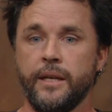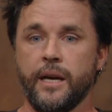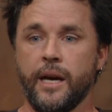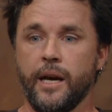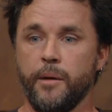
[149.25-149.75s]

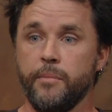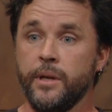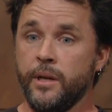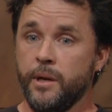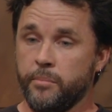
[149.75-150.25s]
Um,
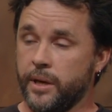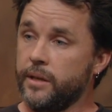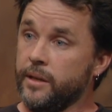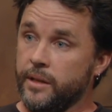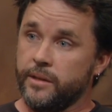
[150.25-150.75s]
but
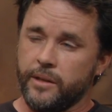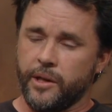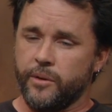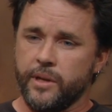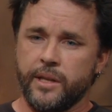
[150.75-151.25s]
you
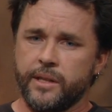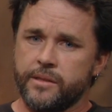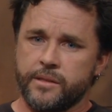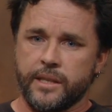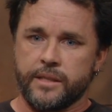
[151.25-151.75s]
know, it,
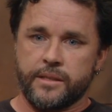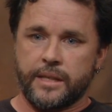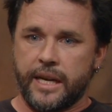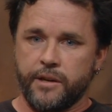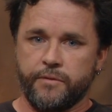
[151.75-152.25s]
it's it's
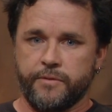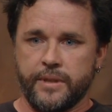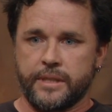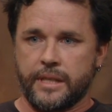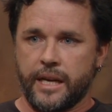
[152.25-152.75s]
kind of
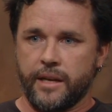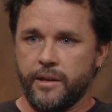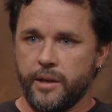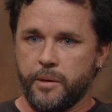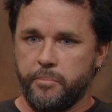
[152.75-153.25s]
it's got
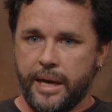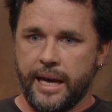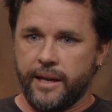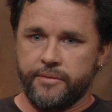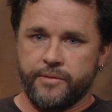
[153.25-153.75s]
a, a,
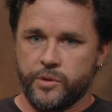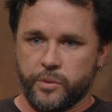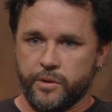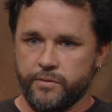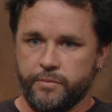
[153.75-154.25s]
bad
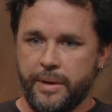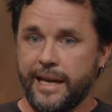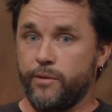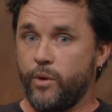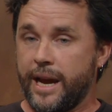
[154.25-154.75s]
sort of
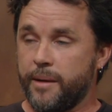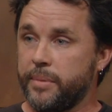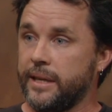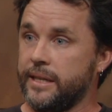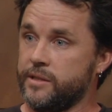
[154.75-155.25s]
bad rap,
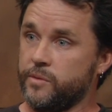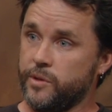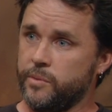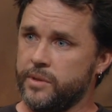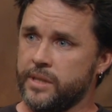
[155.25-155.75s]
I guess you would